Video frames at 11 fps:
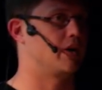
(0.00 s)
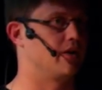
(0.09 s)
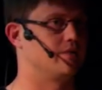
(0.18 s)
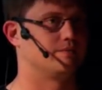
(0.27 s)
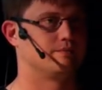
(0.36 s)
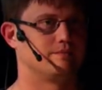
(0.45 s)

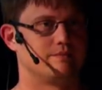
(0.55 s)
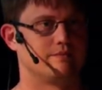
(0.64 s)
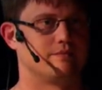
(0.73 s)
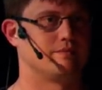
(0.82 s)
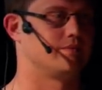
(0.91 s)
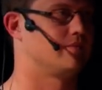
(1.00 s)
But,
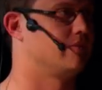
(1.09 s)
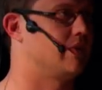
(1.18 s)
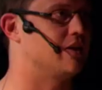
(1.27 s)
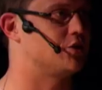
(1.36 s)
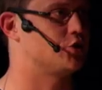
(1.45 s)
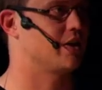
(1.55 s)
I
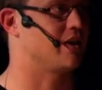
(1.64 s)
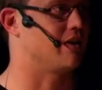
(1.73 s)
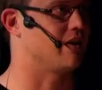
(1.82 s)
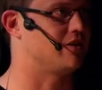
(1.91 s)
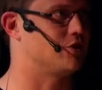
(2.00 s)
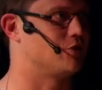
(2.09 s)
mean, it's
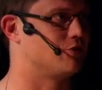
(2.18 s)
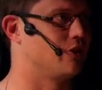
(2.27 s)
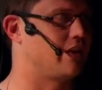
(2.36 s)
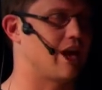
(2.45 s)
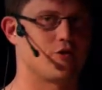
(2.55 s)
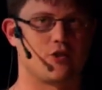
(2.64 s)
tricky. I don't
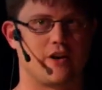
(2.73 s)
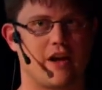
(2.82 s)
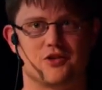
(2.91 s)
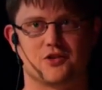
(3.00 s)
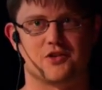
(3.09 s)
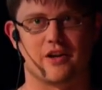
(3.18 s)
really have great
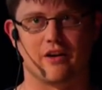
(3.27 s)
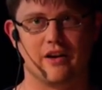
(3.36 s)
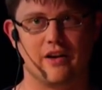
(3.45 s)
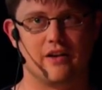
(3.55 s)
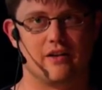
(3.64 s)
answers there.